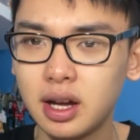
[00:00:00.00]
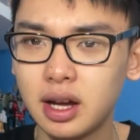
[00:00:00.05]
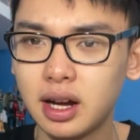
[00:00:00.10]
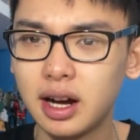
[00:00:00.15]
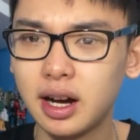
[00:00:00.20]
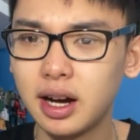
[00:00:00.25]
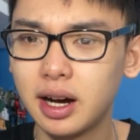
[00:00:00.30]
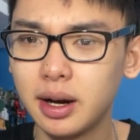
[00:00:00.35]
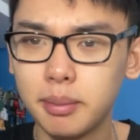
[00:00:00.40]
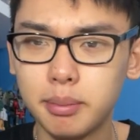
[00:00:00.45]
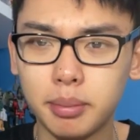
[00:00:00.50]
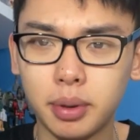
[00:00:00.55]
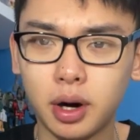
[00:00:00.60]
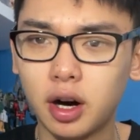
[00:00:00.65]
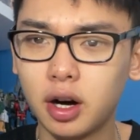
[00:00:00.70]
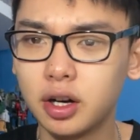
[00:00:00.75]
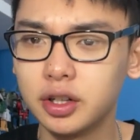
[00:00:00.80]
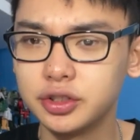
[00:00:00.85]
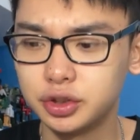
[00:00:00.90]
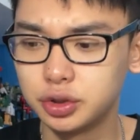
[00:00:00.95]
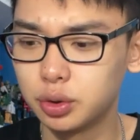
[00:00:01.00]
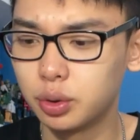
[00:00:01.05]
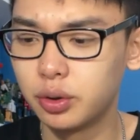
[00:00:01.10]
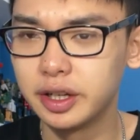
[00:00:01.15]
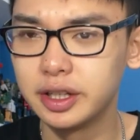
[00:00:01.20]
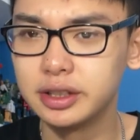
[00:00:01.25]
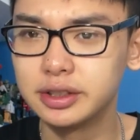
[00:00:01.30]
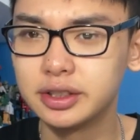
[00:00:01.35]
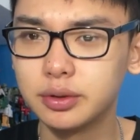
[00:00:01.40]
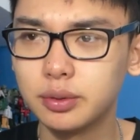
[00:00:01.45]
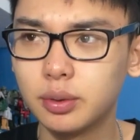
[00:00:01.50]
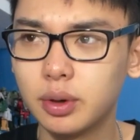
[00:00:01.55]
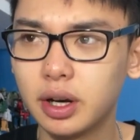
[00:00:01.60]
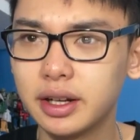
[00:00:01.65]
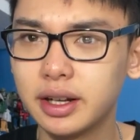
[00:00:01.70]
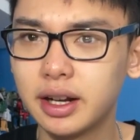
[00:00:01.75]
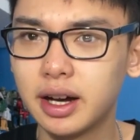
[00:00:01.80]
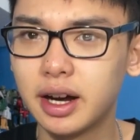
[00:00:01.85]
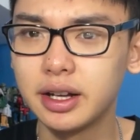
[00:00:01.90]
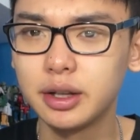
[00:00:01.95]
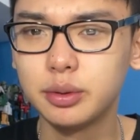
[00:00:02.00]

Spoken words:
ball joints and whatnot.